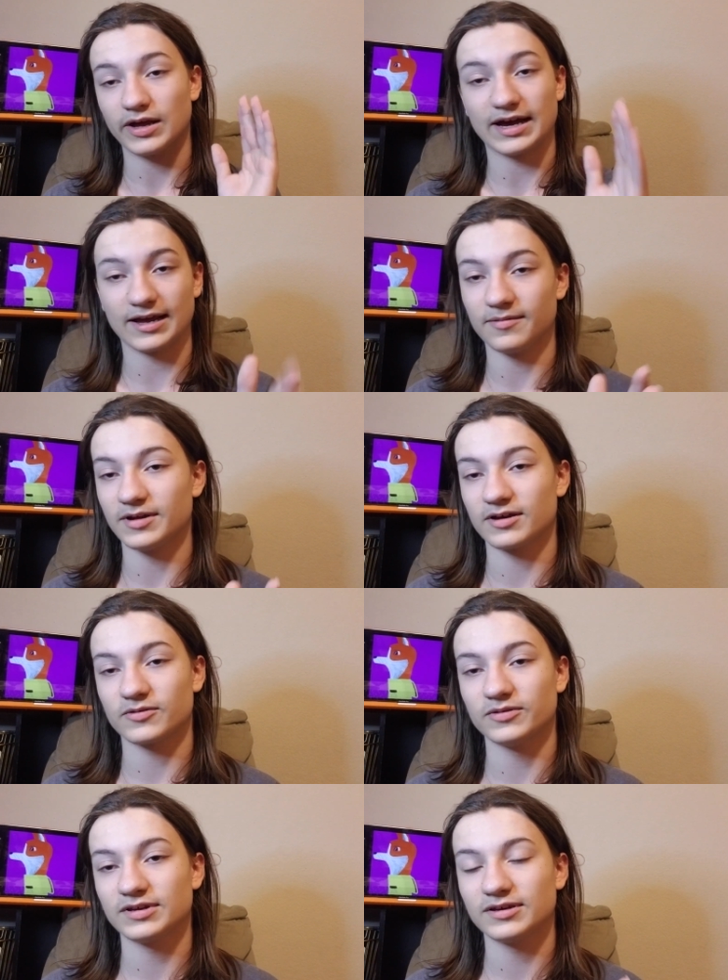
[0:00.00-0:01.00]
I am not
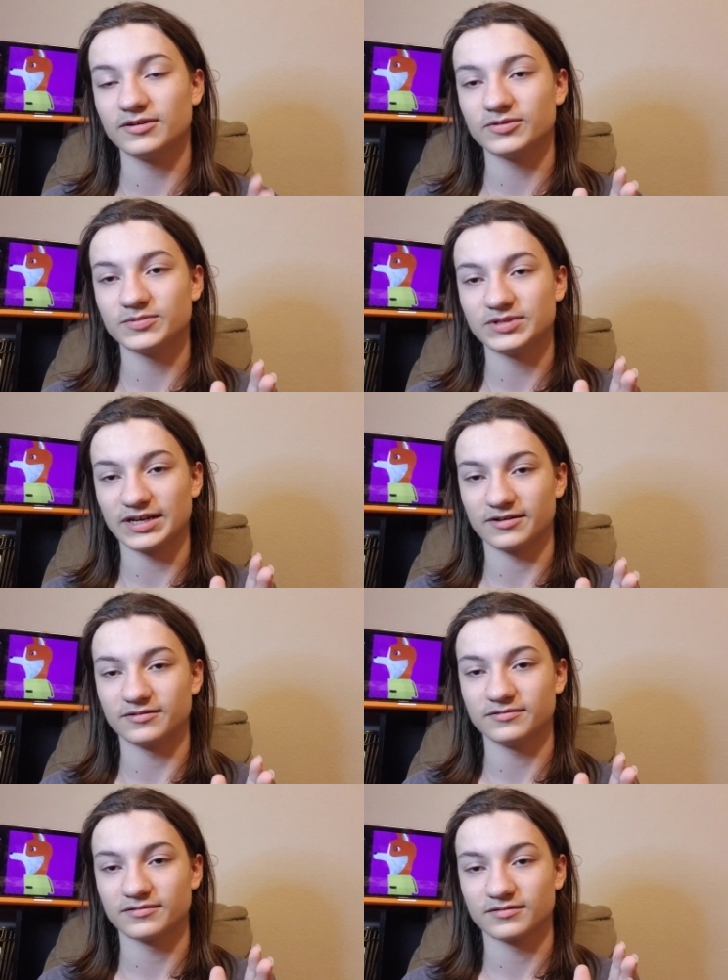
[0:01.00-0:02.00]
quitting a YouTube channel.
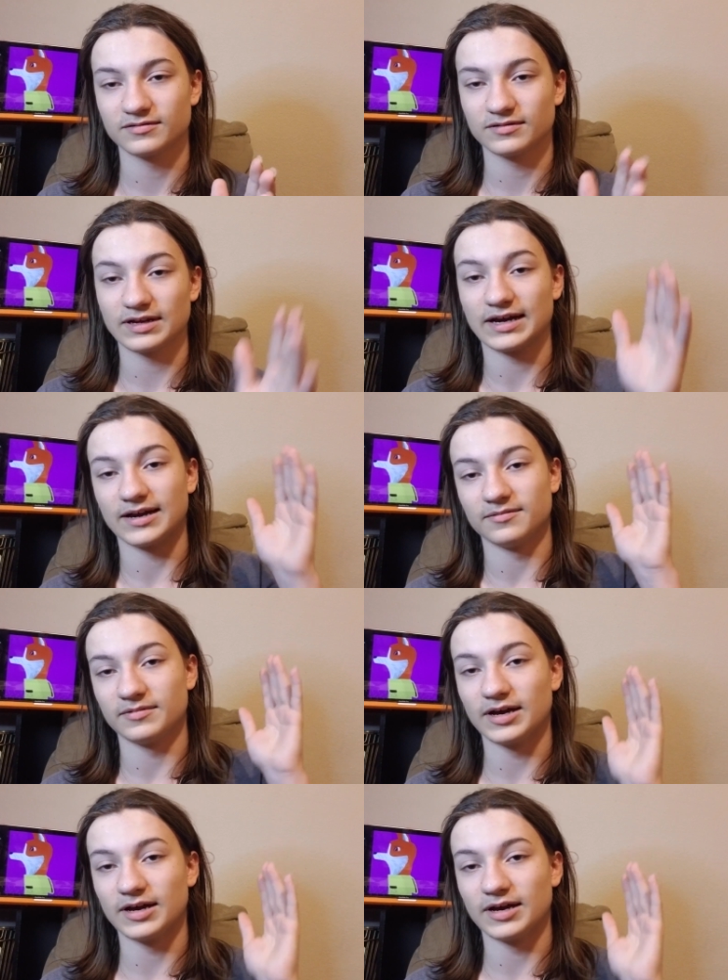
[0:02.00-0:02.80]
I'm